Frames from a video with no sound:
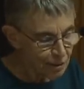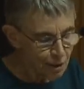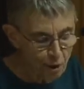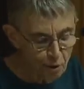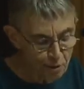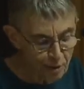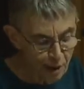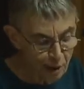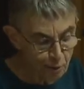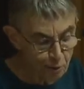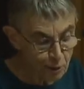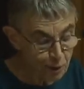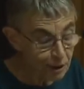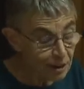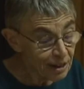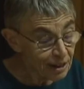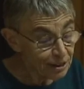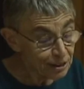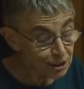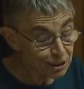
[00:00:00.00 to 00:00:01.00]
though there
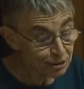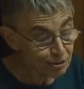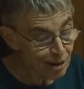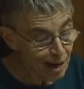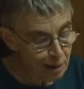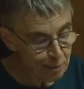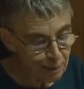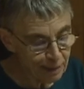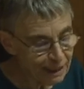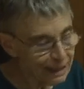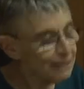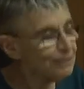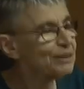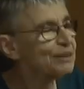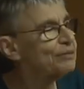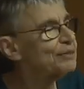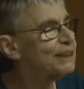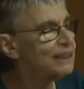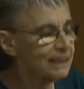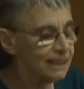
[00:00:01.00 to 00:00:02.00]
were scrap
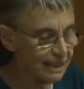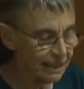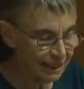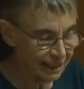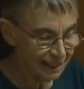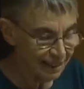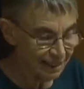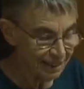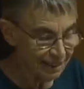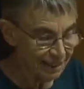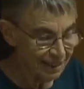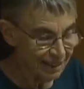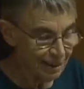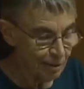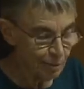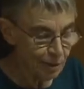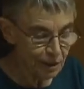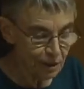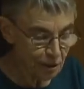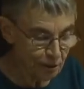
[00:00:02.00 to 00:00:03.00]
leaves of tea,
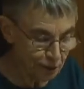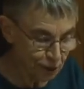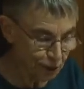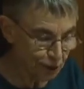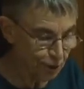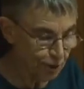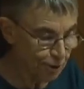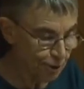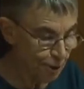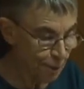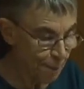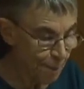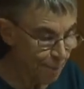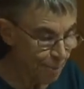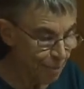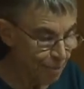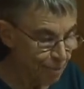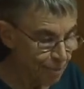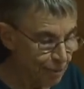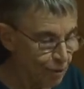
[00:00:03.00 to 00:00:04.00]
but no sugar,
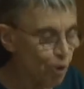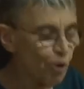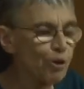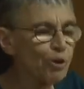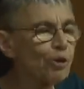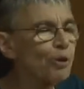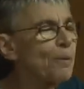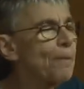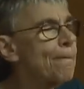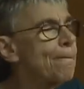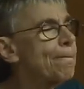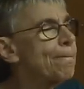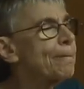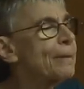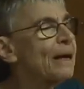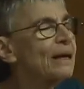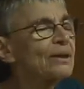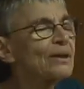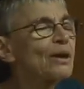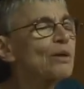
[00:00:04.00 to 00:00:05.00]
or
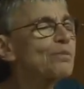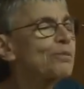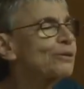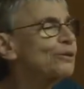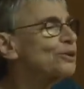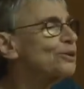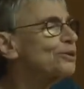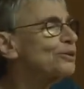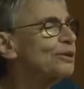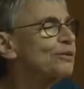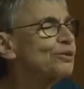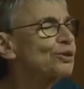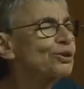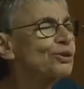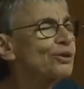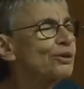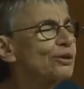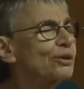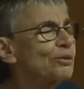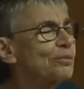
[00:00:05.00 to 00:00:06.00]
a lump or two of
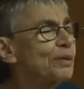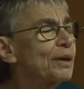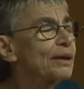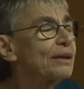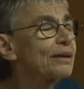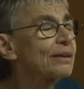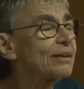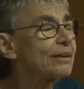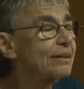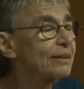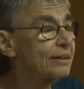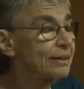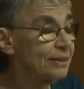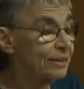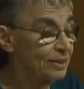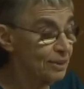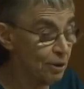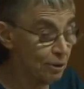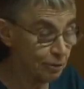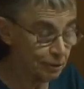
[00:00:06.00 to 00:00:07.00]
sugar, but
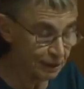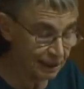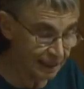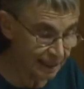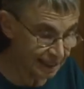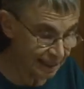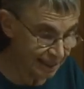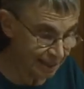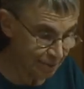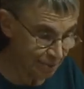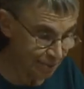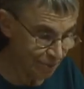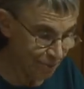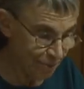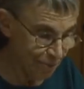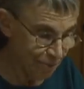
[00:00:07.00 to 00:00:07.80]
no tea.